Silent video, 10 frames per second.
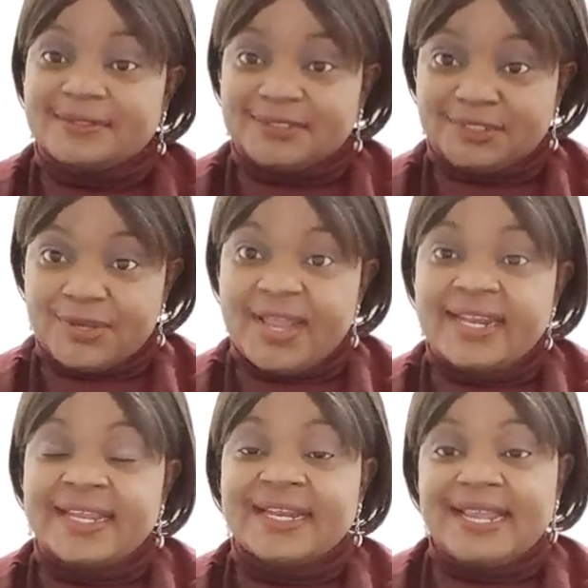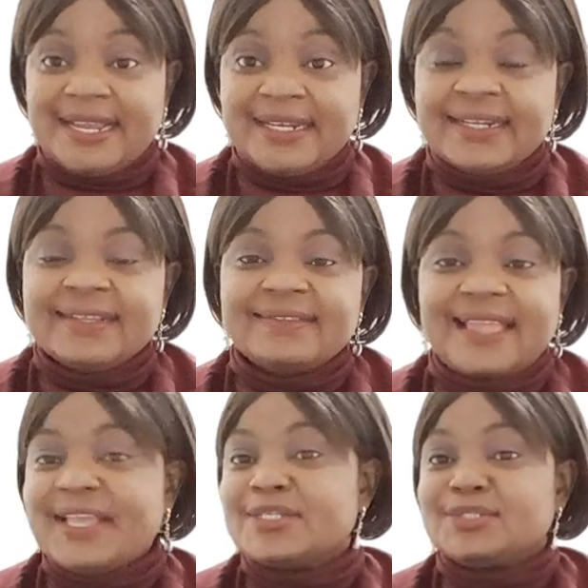joining in.
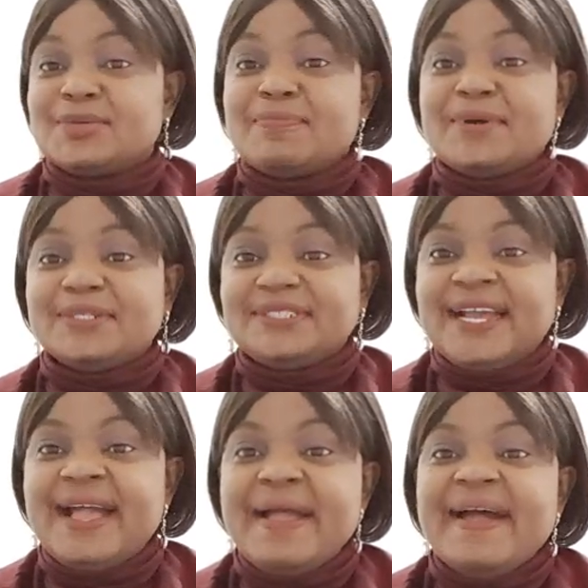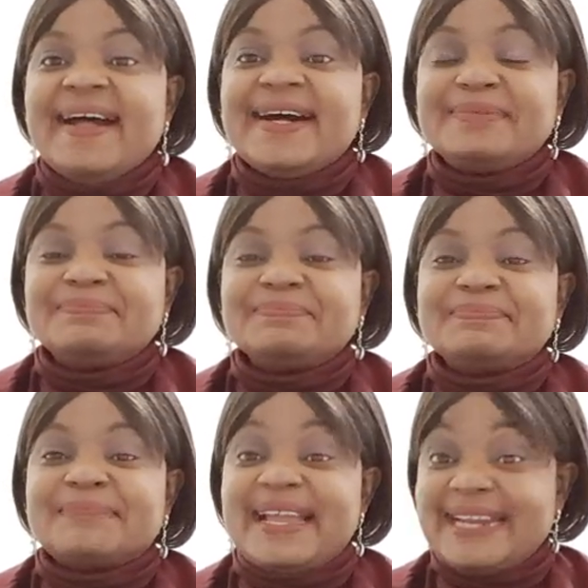Thank you so much.
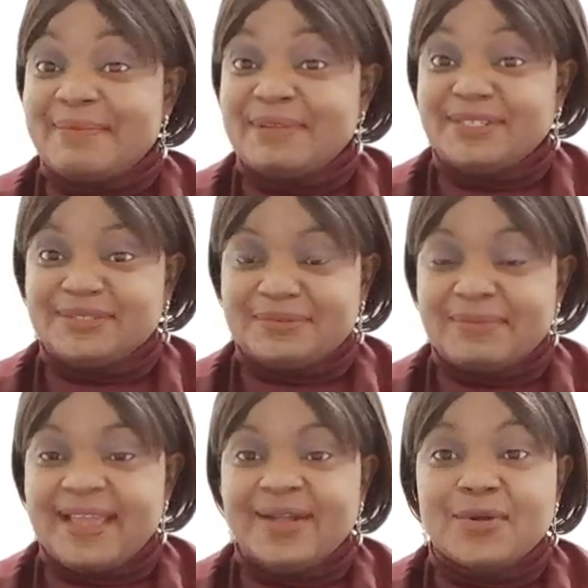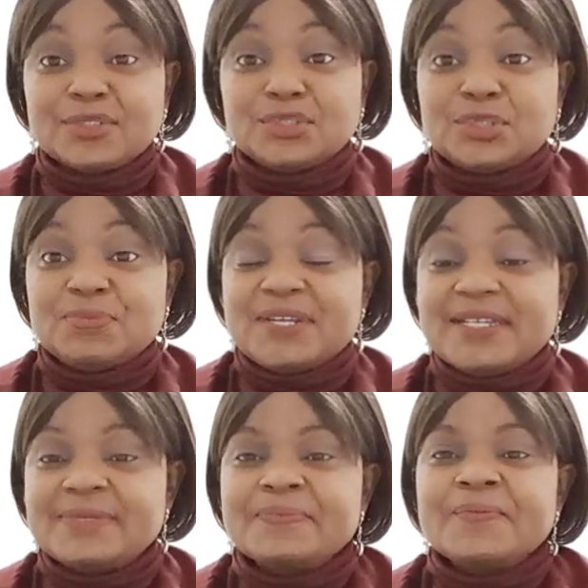My name is Coach
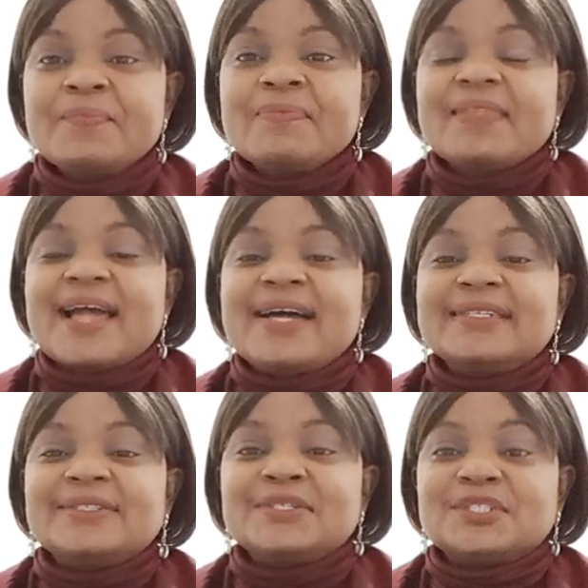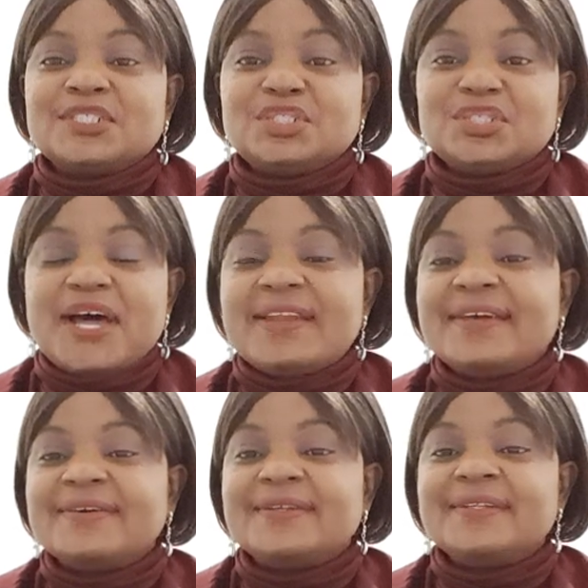Dubdis, and on this
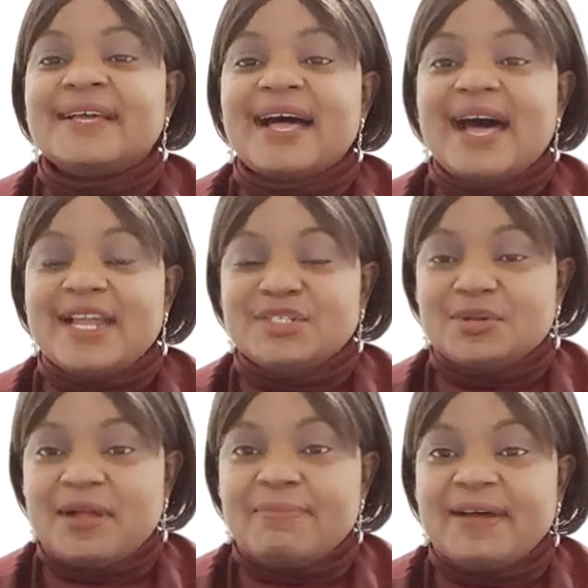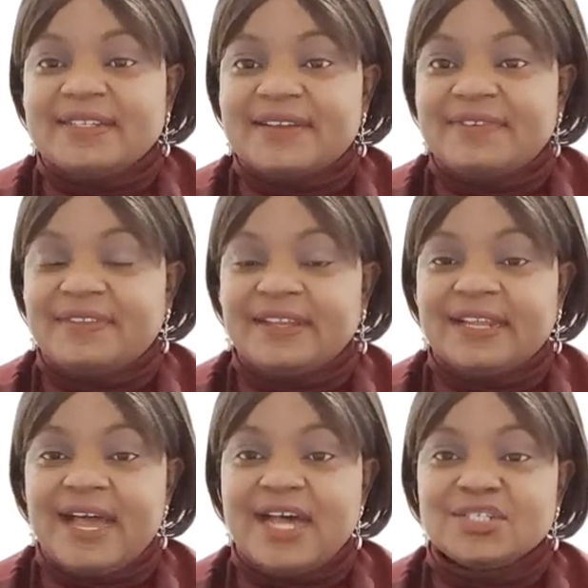channel I talk about everything
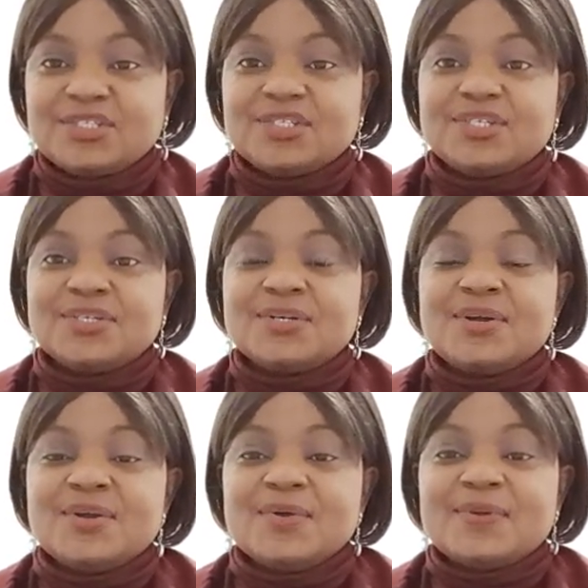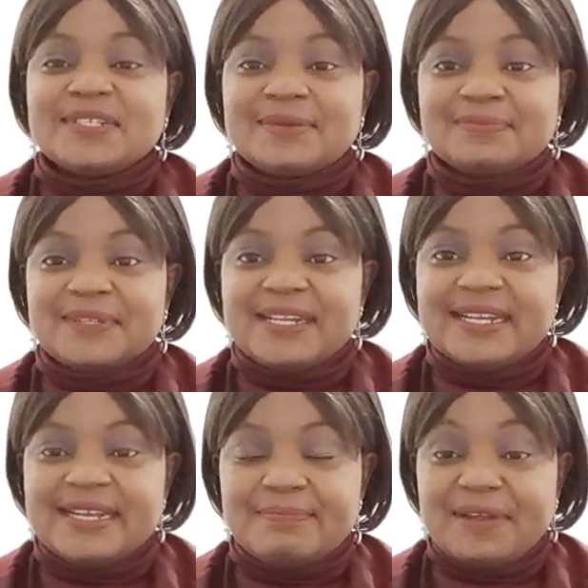that has to do with
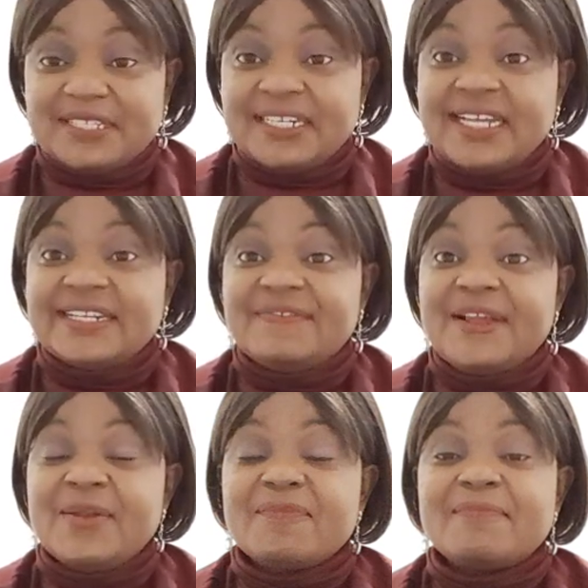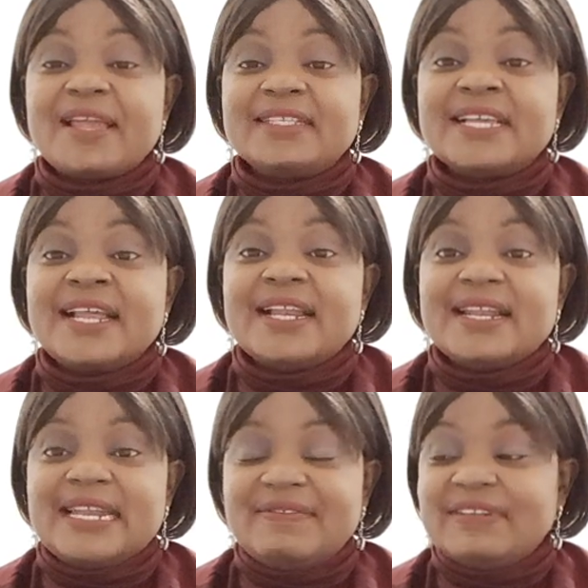personal development,
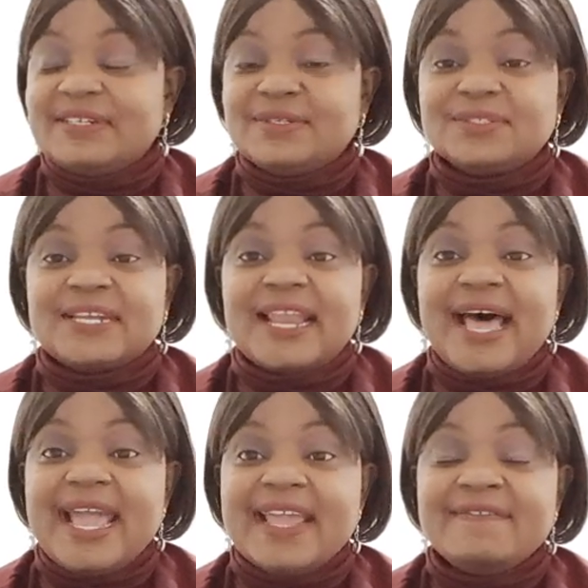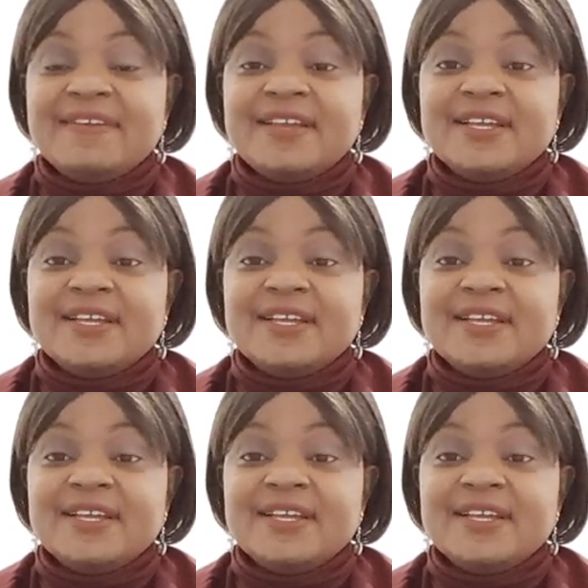living the good life,